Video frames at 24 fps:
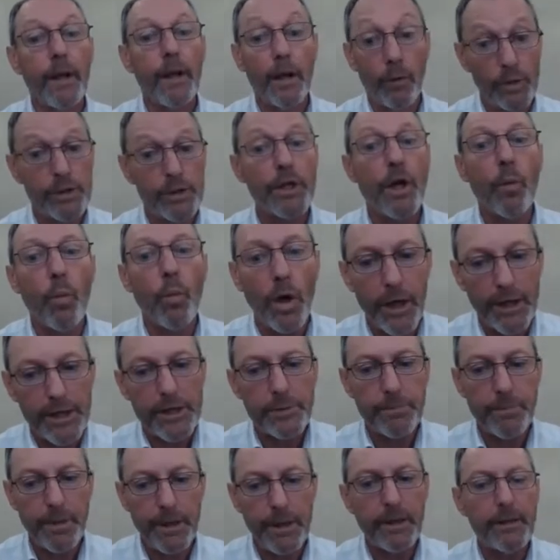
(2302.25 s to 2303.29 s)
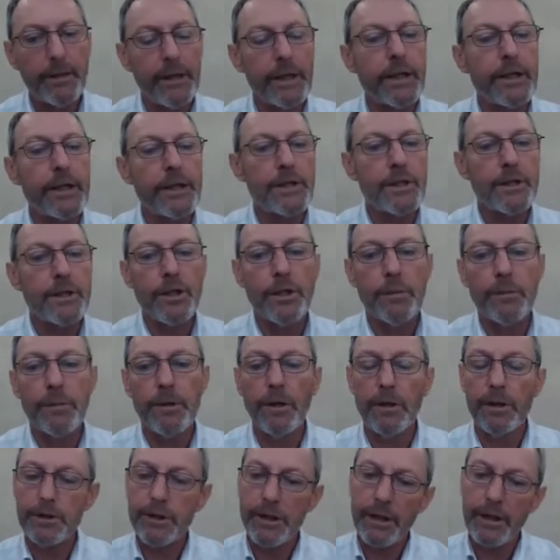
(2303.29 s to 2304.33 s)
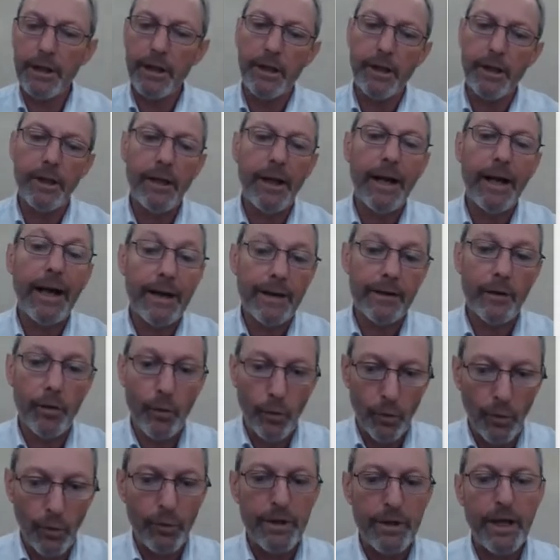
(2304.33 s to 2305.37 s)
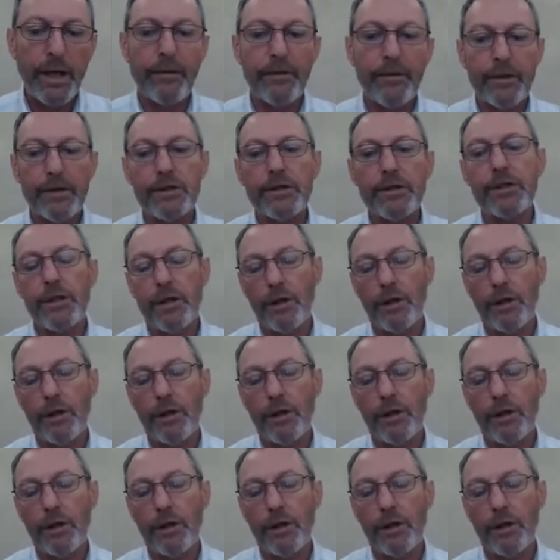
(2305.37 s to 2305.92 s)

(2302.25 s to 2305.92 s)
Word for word: uh, which are widespread, I think is the terminology, and all the others.